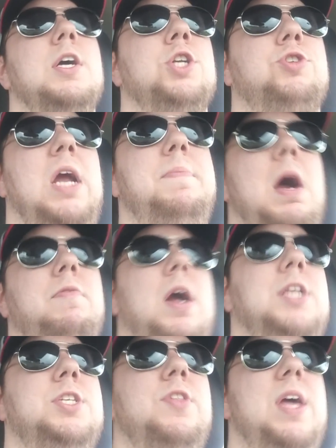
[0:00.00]
trade my
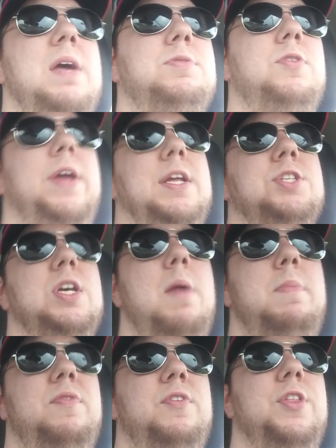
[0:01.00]
rights to them so they can
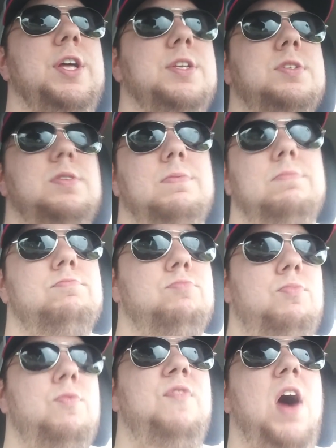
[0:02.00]
sign me for this,
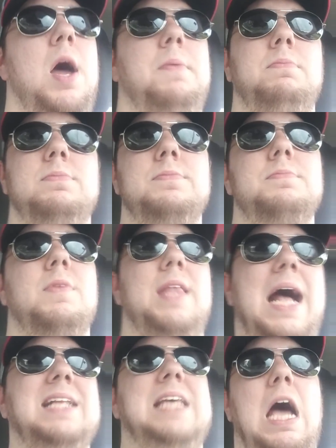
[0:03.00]
fine.
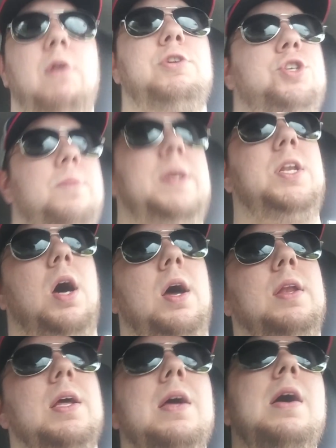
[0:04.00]
That's how it should be
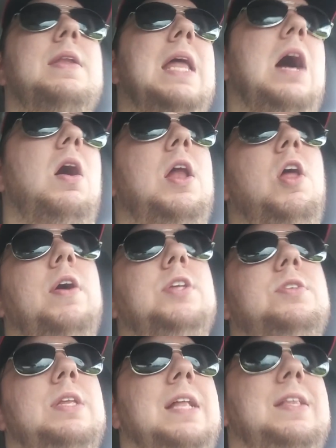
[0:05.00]
done. Now, I know
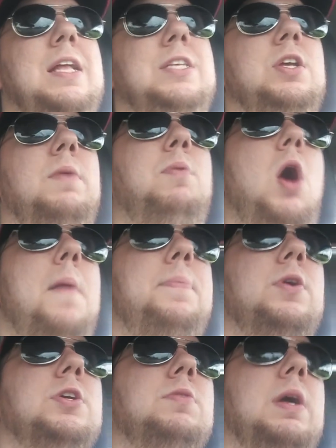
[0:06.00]
that's
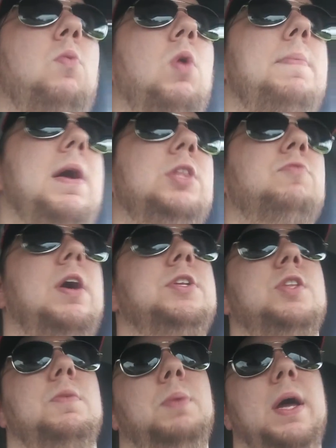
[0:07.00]
unpopular because, like, what about the
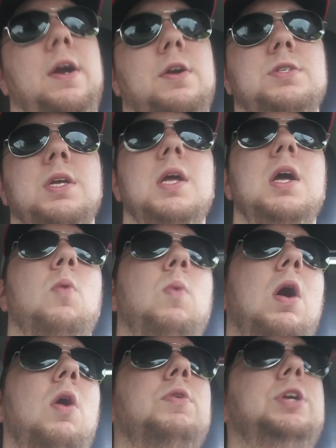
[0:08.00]
rights of the players?
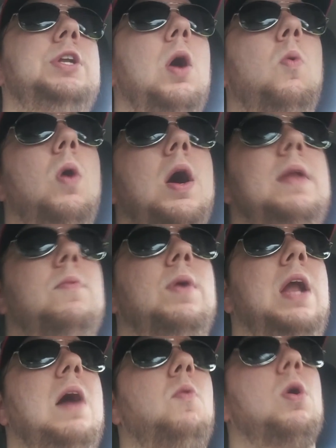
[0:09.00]
Well, you know what?
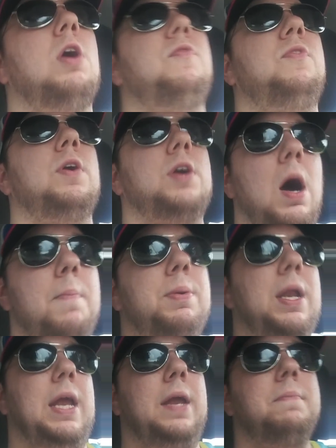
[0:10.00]
When I work for a
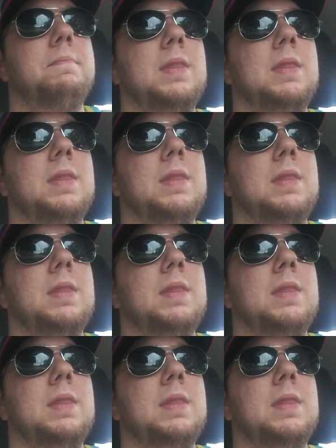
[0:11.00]
company,